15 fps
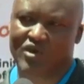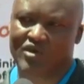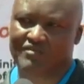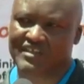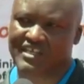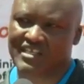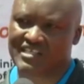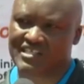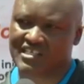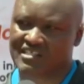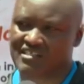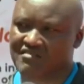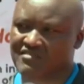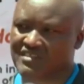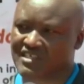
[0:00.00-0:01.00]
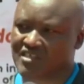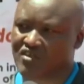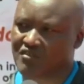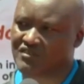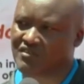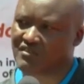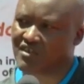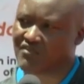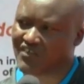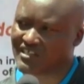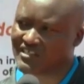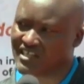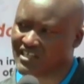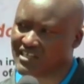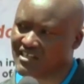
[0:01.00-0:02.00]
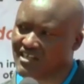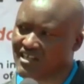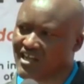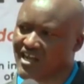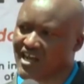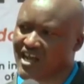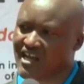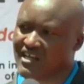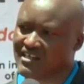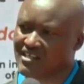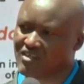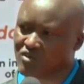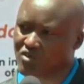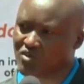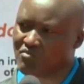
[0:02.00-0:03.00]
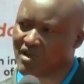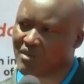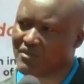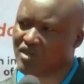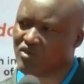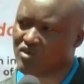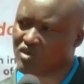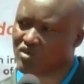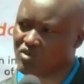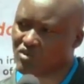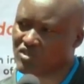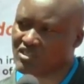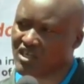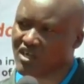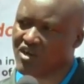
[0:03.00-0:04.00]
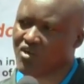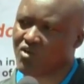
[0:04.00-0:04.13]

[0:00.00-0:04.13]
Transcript: one of the initiatives in the Office of the First Lady and through Mama Doing Good,